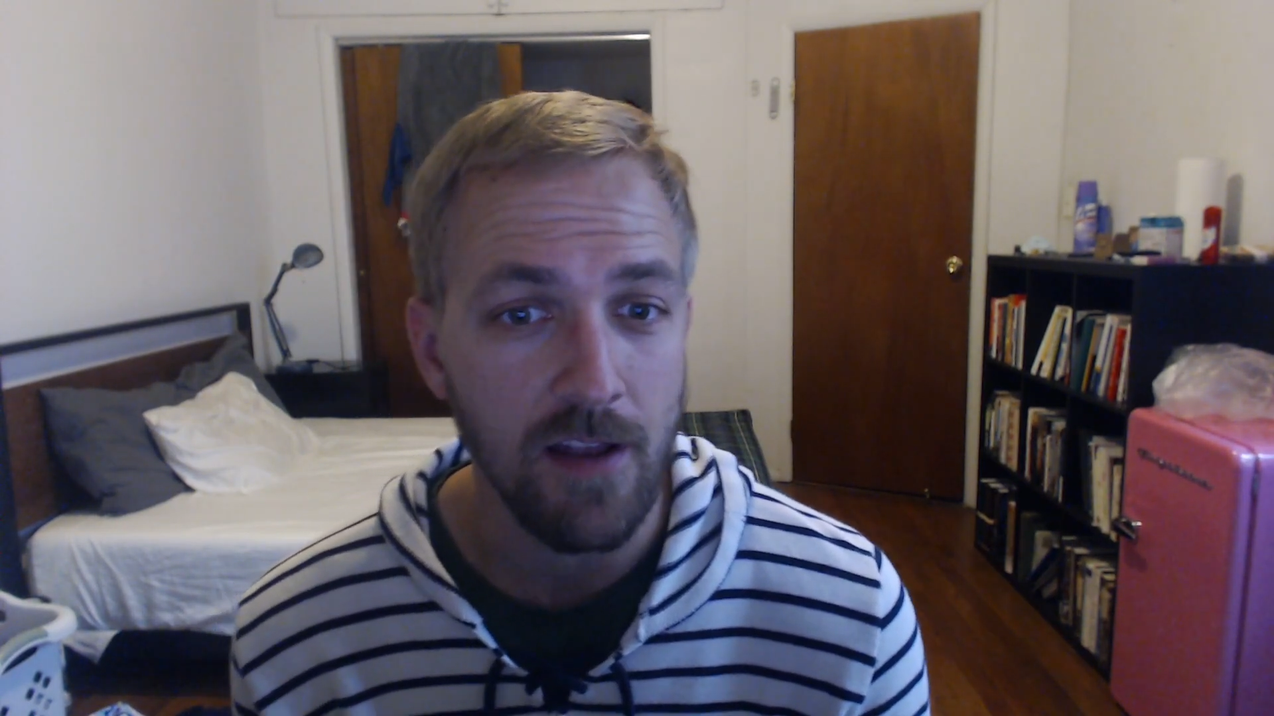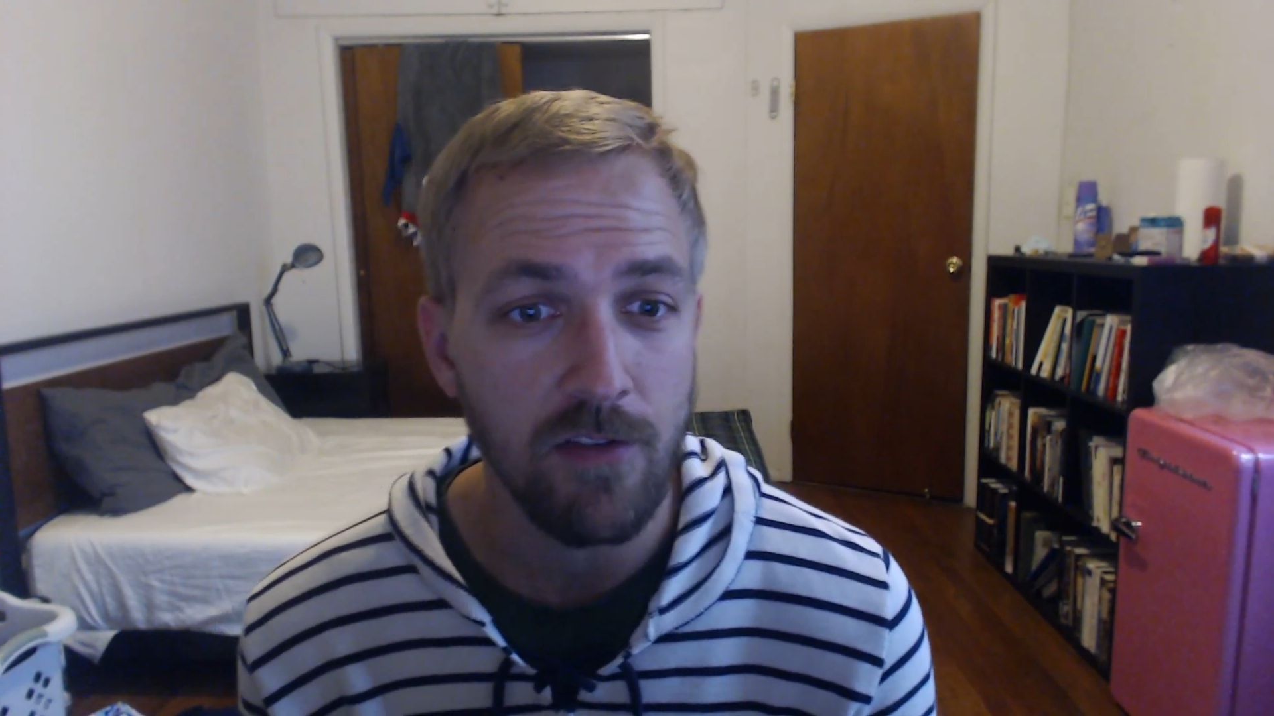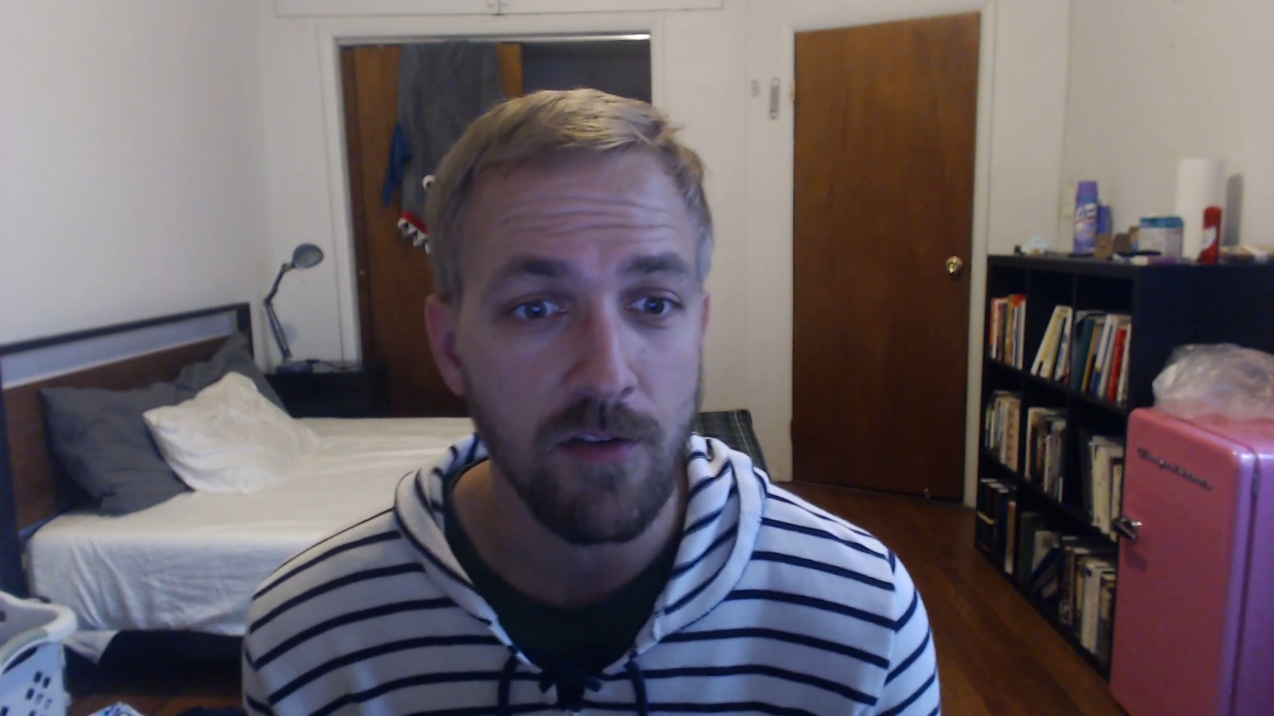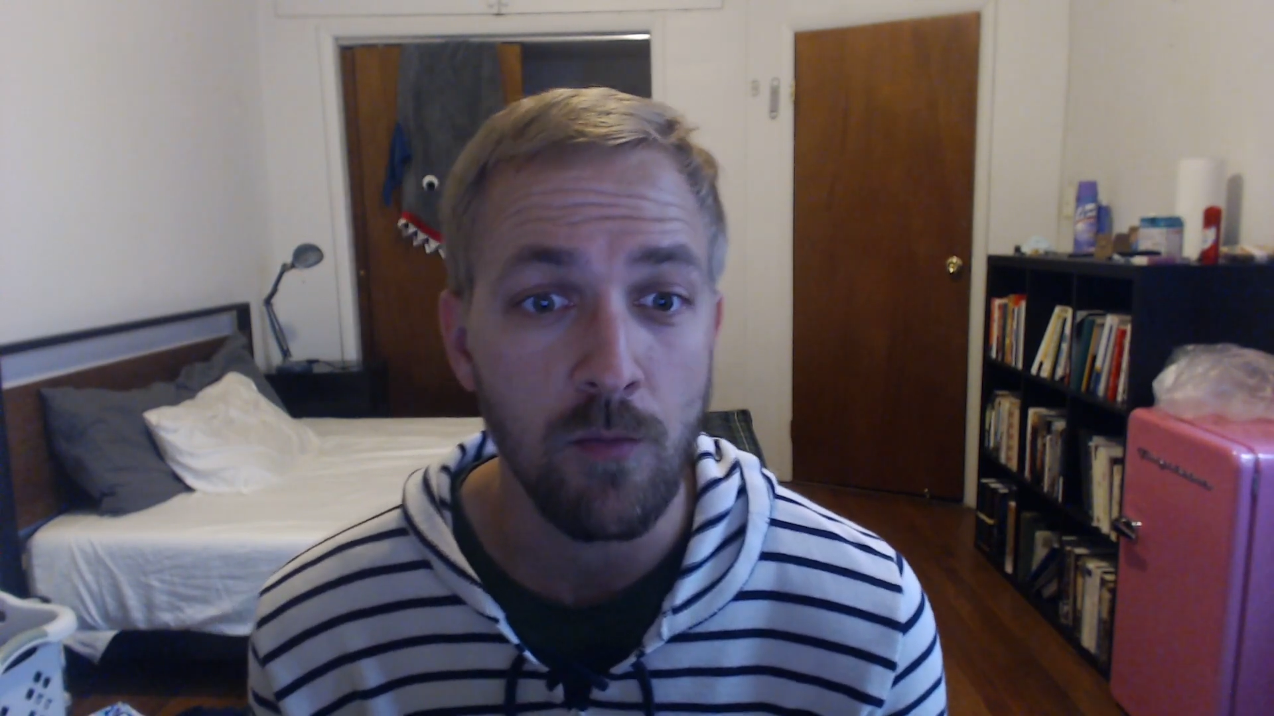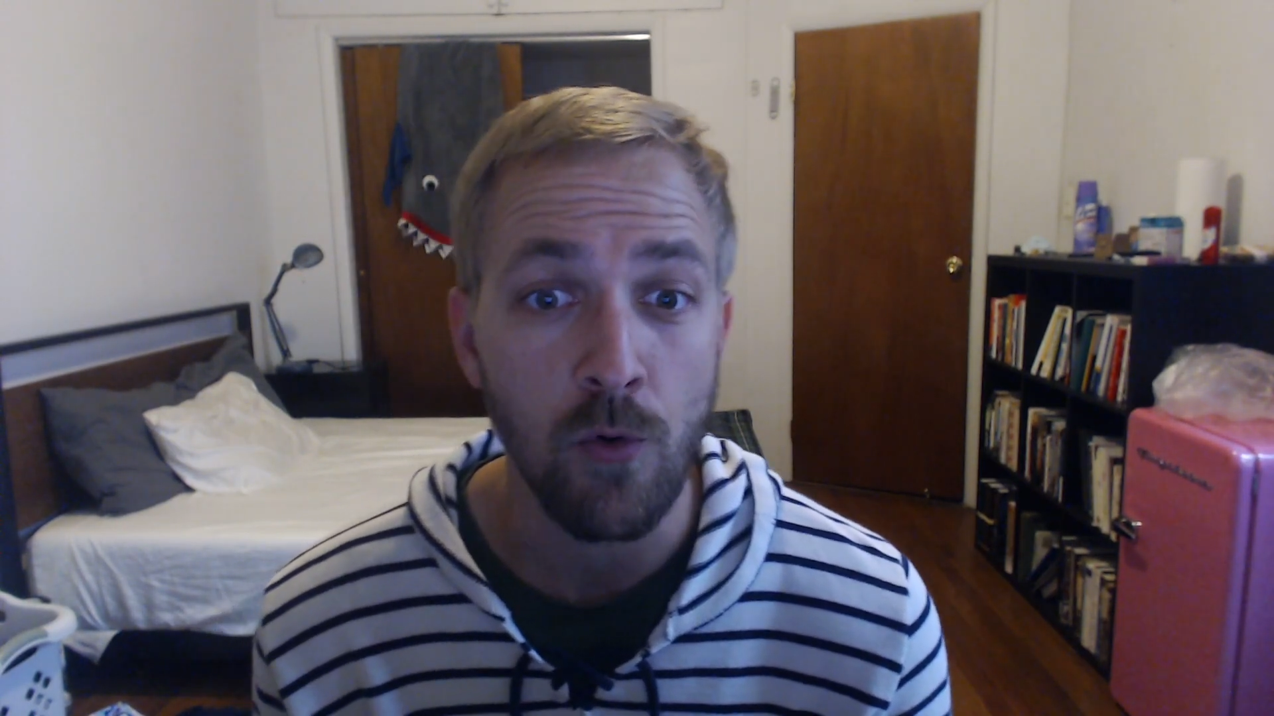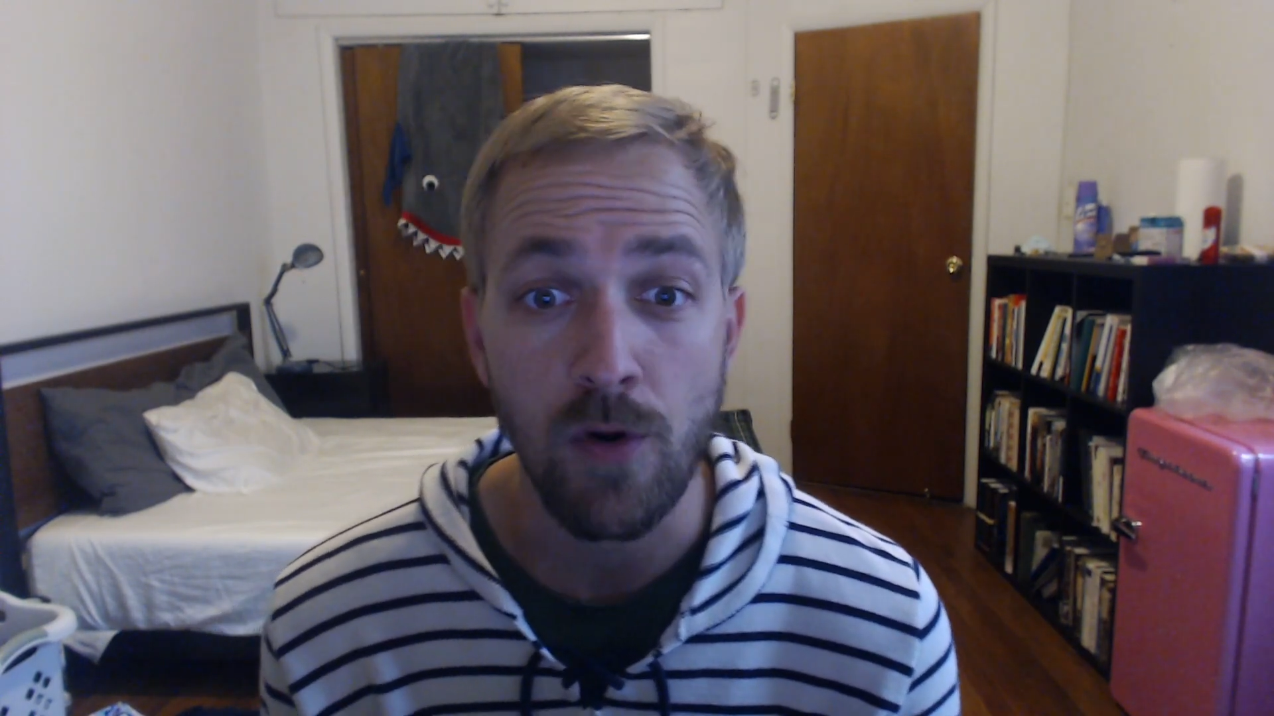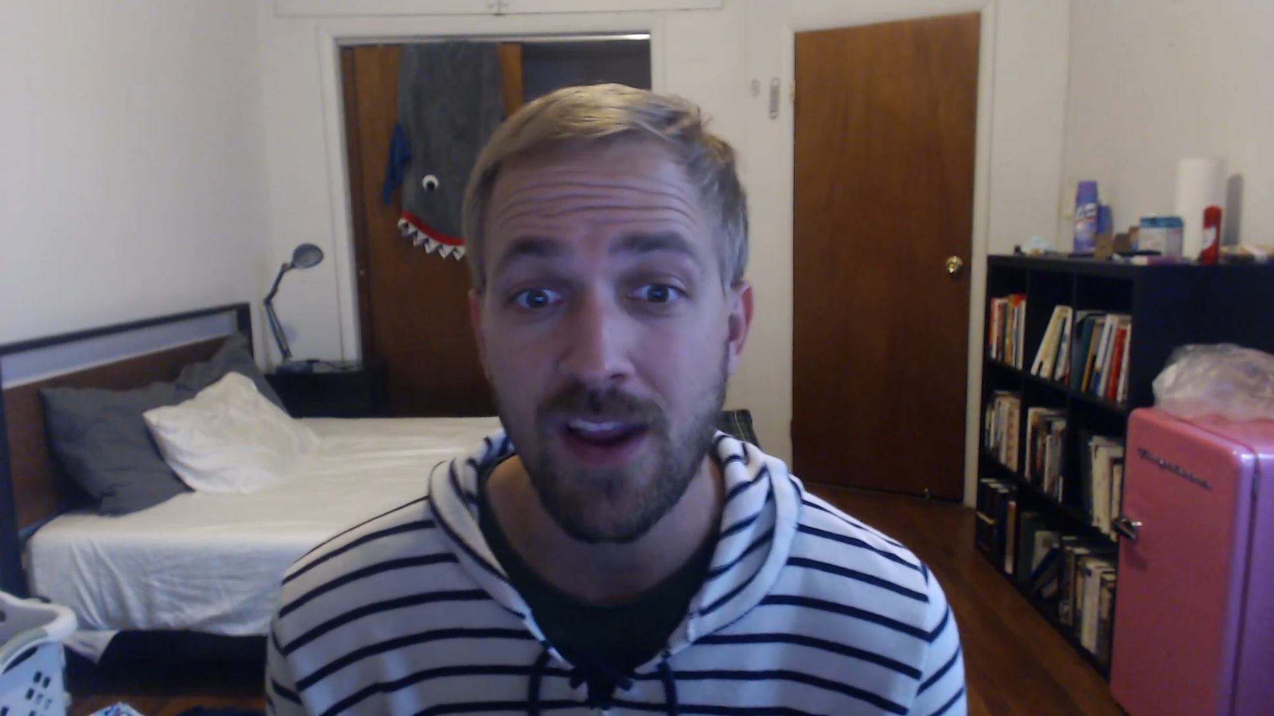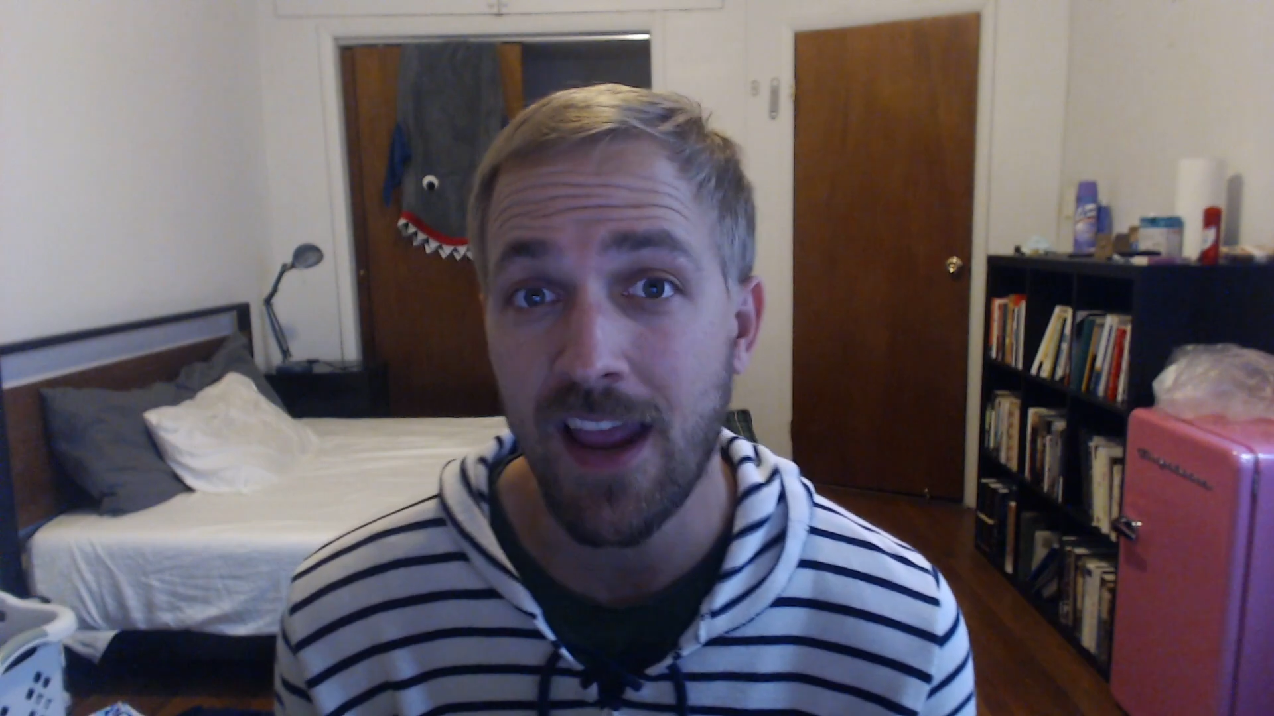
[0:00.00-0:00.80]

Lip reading: into more